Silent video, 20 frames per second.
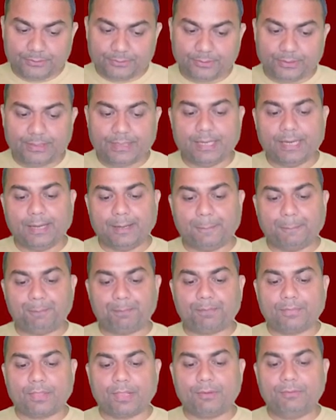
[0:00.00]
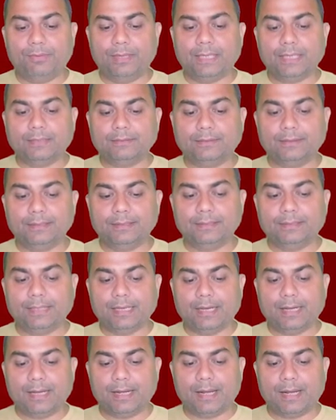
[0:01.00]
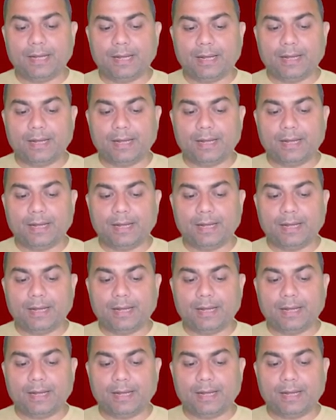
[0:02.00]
So yeah, we can see the